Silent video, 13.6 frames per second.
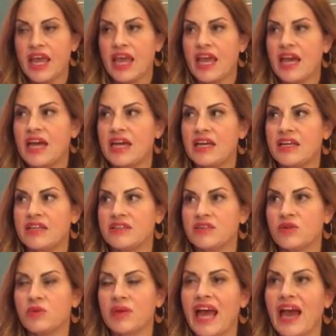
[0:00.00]
and
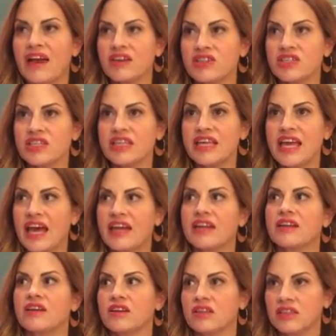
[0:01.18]
we actually had
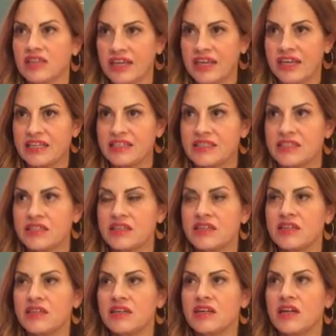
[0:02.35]
a client
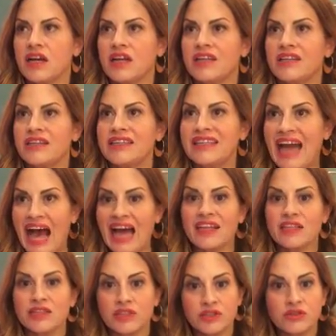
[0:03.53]
not
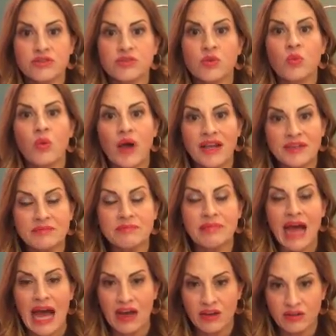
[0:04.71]
lose 1
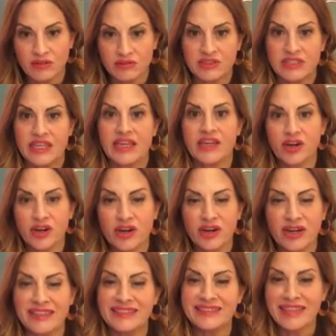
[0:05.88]
pound in her
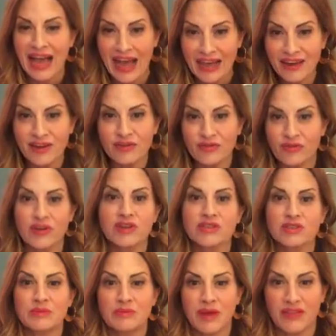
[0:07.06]
entire
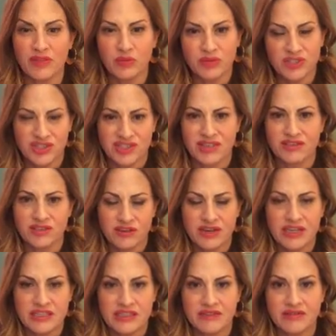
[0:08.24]
first month, which sounds
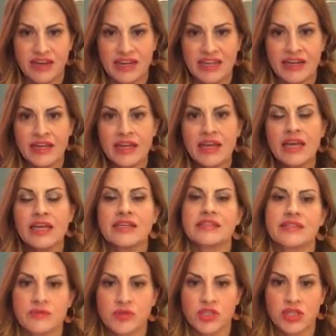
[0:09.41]
crazy, right?
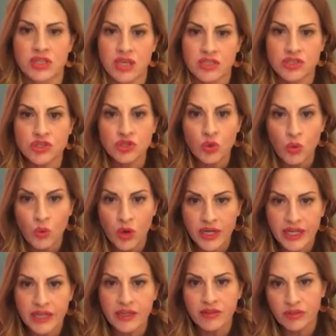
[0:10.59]
Except she lost
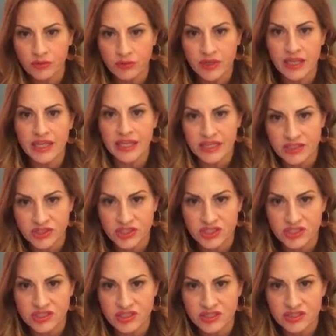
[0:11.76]
23 inches,
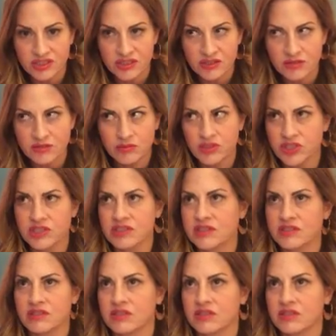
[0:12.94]
which is,